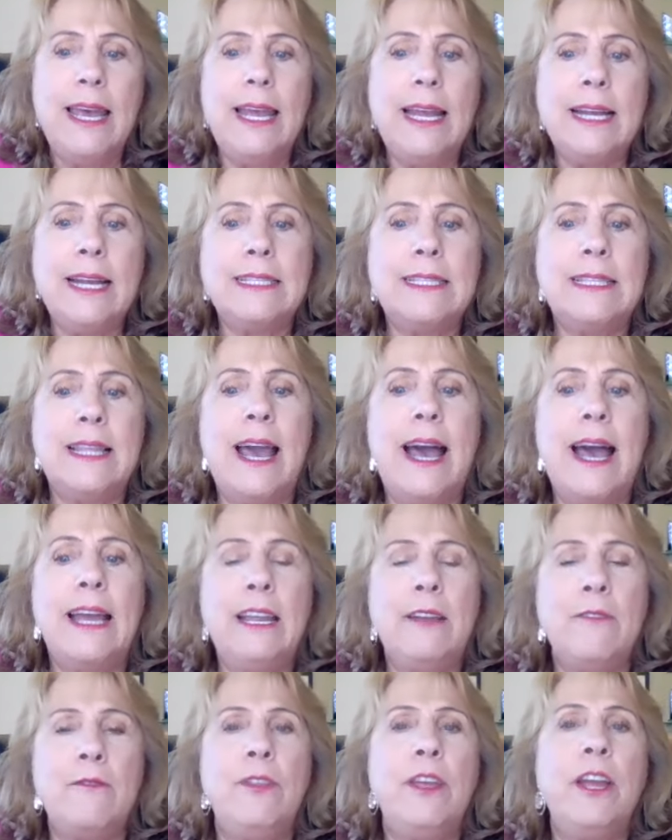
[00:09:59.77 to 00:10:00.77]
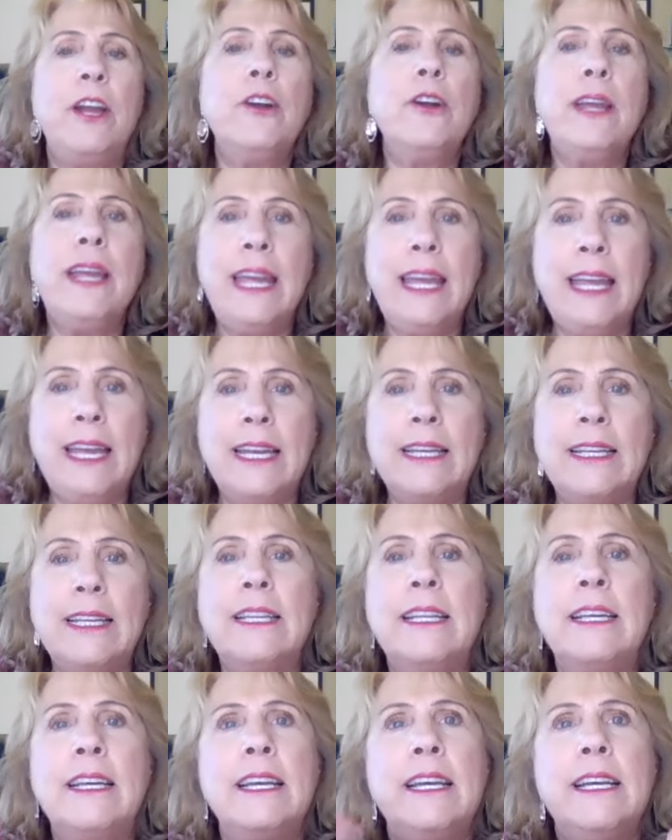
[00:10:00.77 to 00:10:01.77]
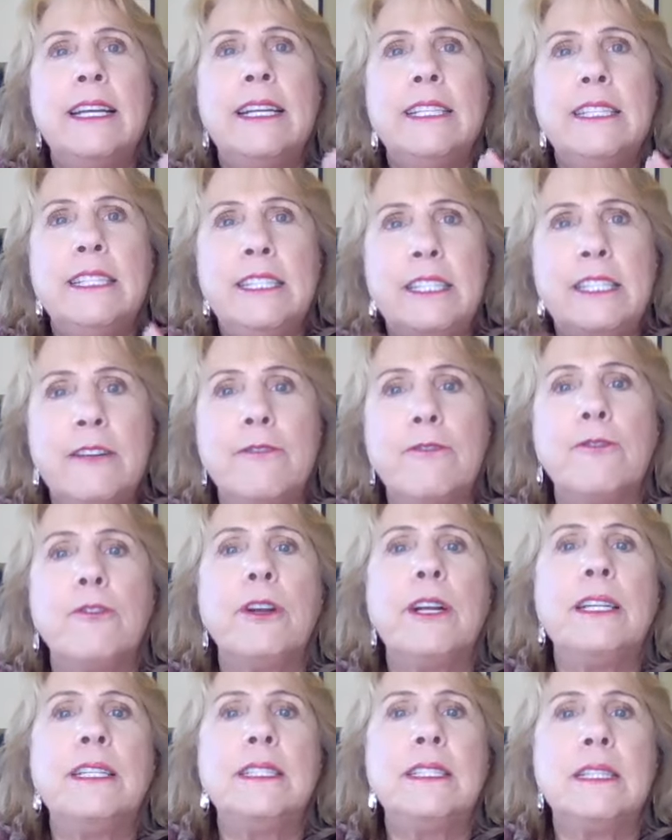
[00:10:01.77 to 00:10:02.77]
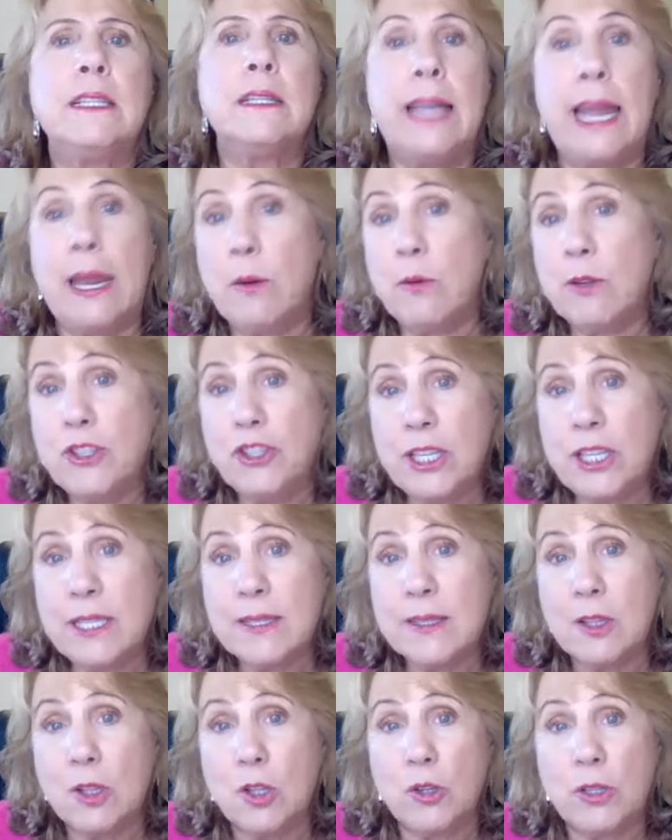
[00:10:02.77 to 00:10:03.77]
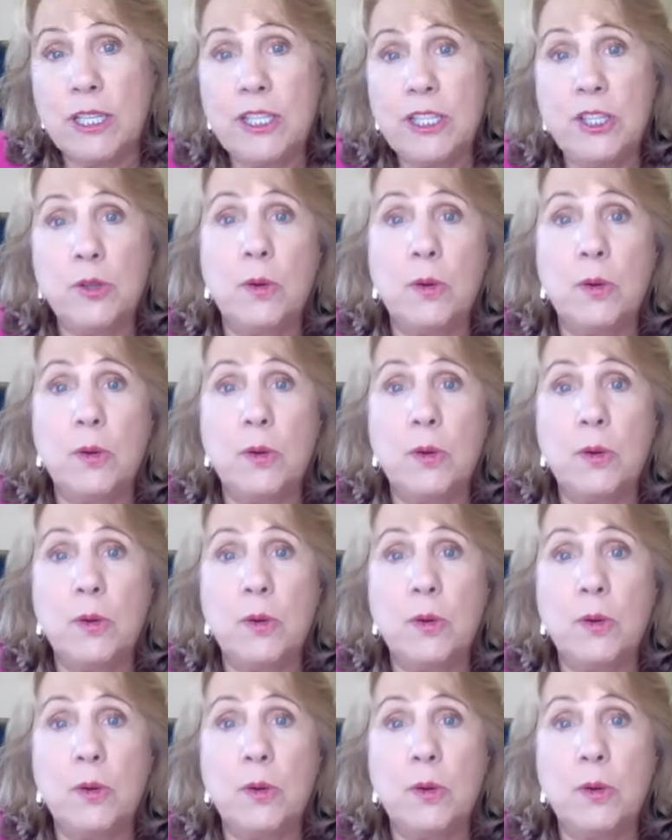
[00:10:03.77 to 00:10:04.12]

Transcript: is that if they're in different languages, learning